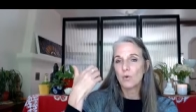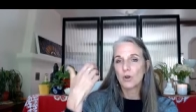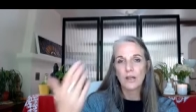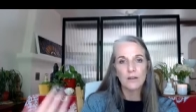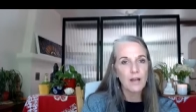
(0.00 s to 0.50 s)

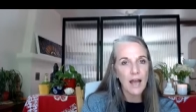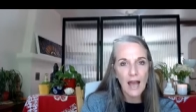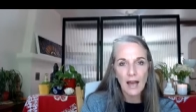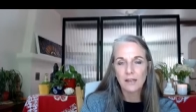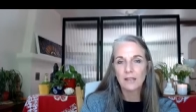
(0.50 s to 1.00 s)
we're given
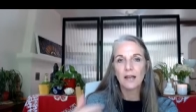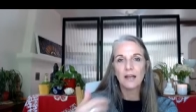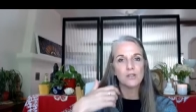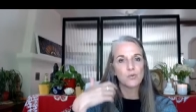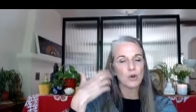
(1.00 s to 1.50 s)

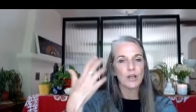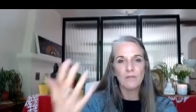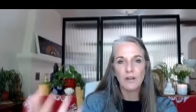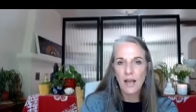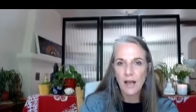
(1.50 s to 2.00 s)
accolades, we're
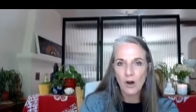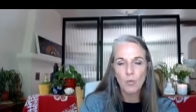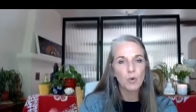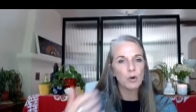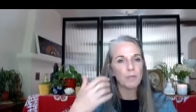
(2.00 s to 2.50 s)
given
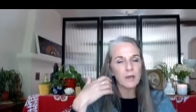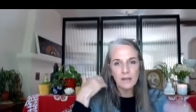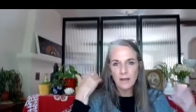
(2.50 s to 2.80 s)
help, we're being